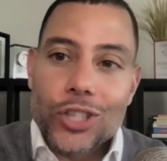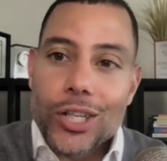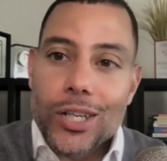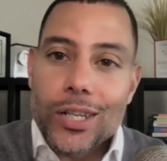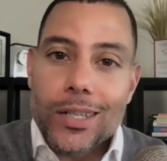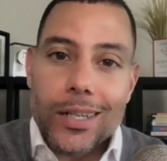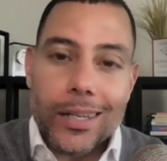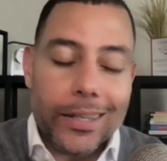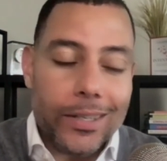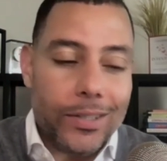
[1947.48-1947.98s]

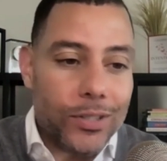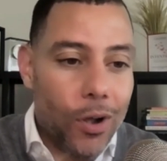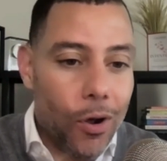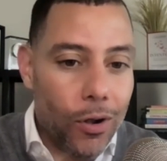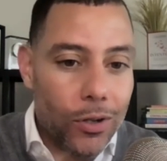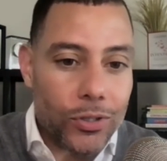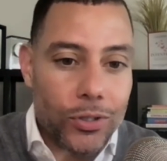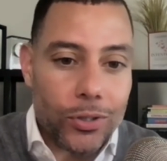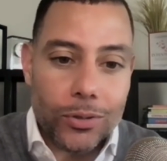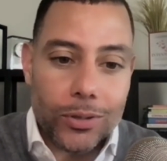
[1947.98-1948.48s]
Jean, is
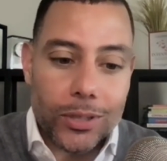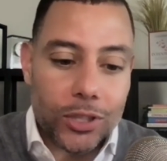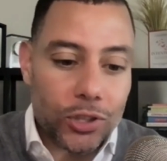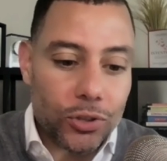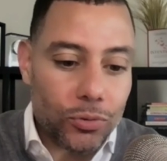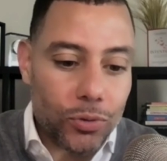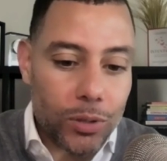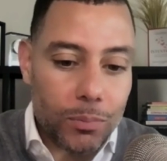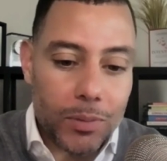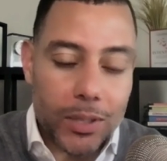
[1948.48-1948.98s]
also
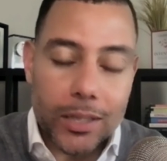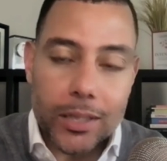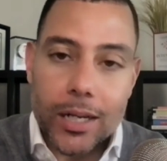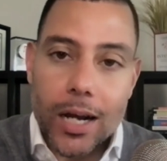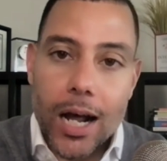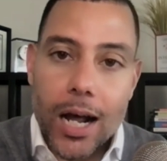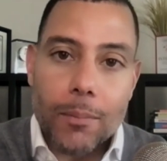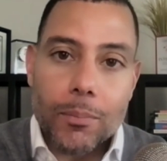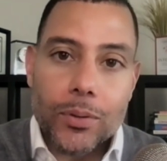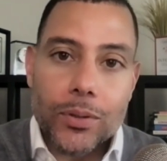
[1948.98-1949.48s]
extremely
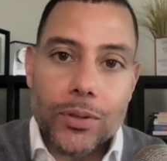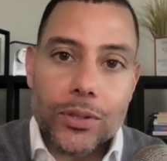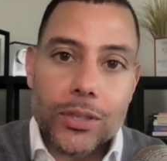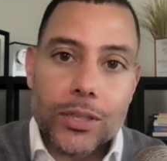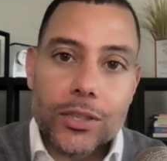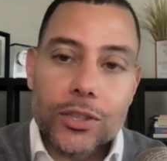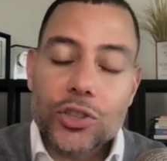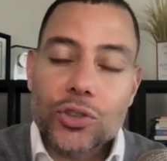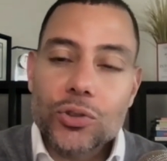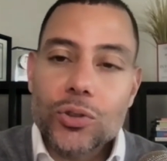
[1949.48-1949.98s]

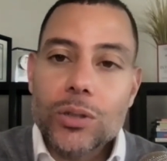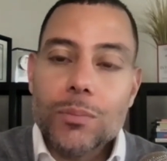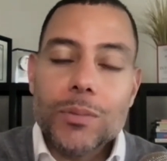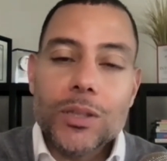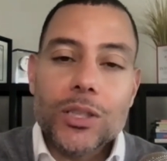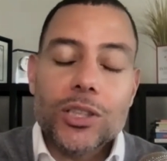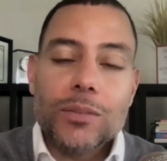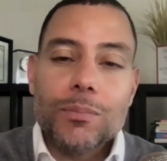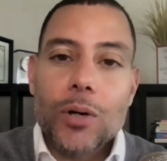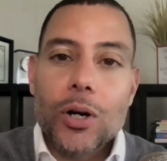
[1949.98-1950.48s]
accomplished and
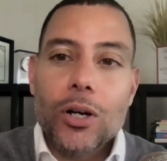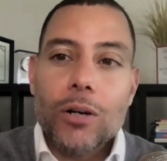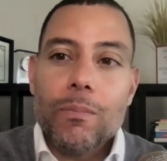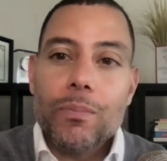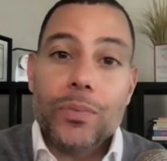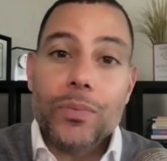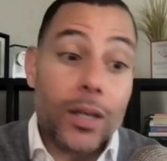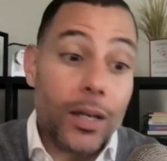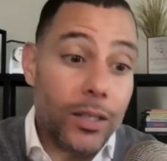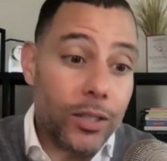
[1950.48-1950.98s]
extremely
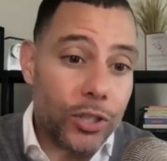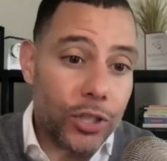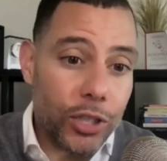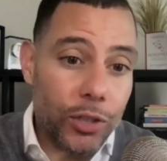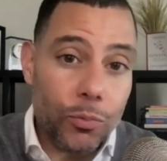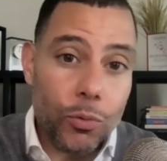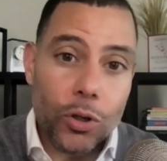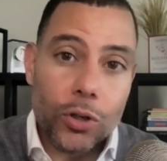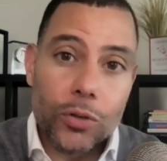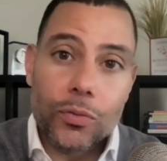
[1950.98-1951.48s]
smart.
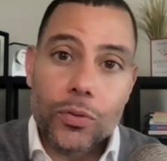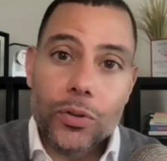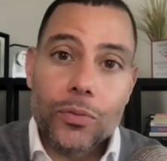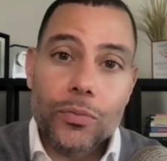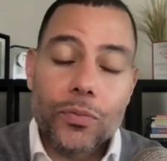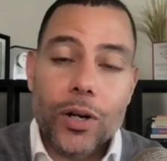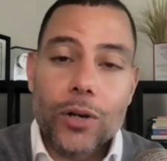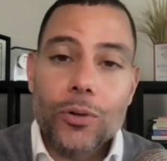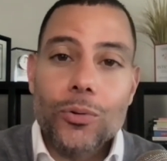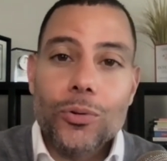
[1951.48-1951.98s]
She worked for the
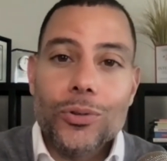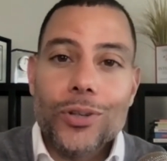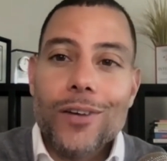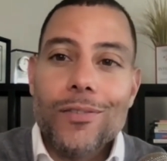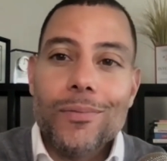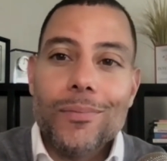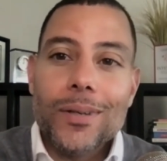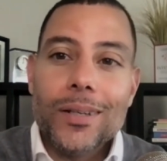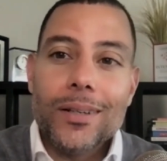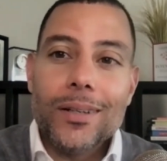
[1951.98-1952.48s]
federal
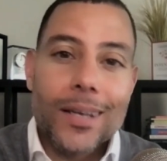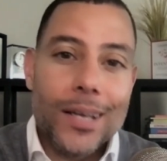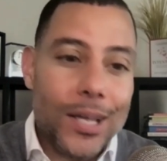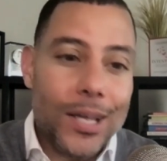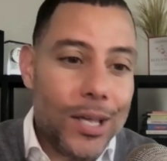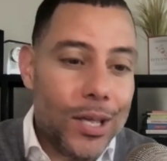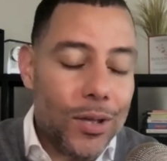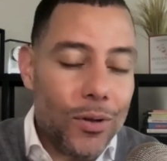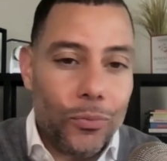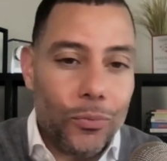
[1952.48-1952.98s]
government
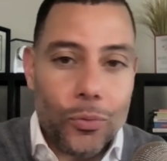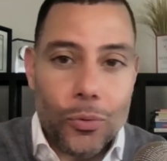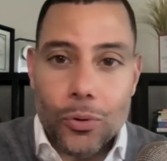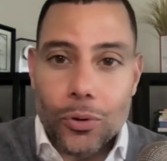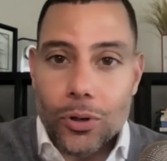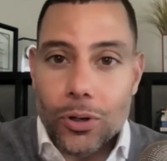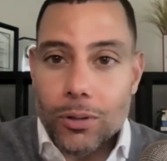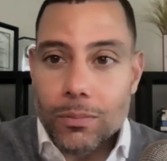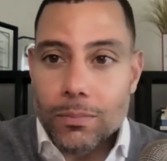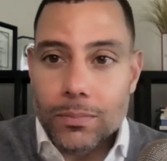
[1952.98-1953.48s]

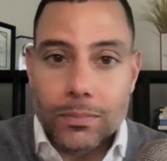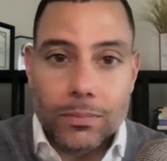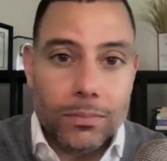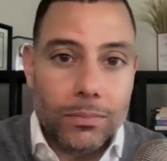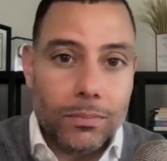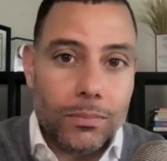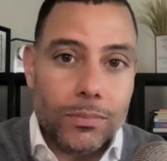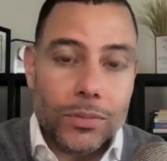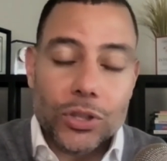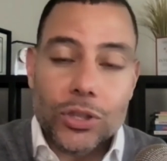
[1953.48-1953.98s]
for
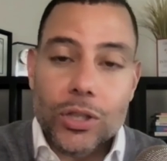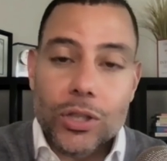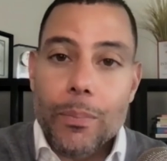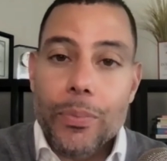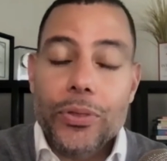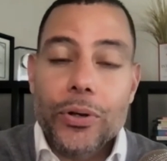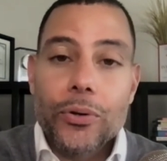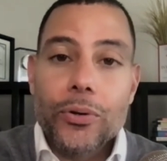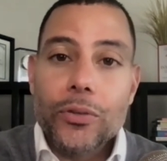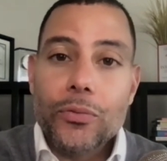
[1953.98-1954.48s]

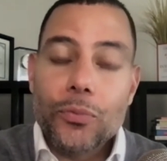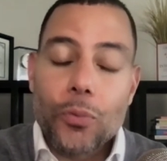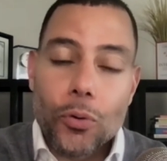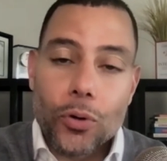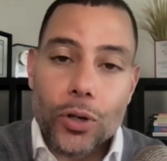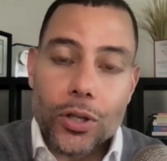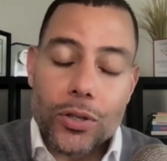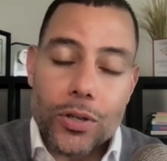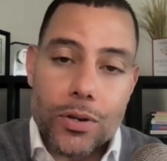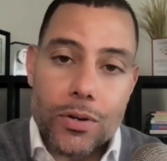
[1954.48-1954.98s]
some 30,
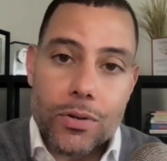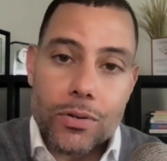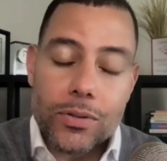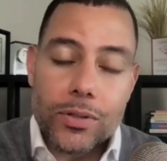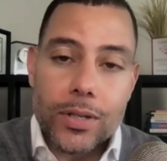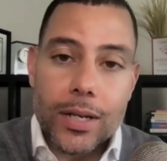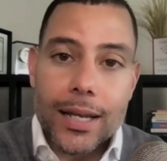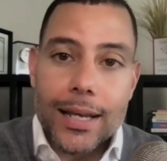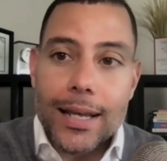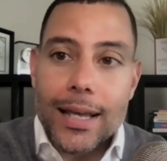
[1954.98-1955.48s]
40
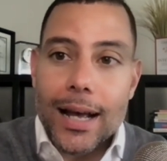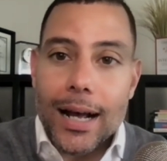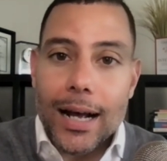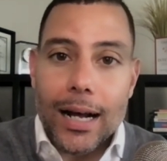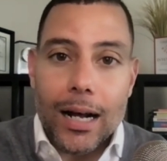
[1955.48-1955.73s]
years.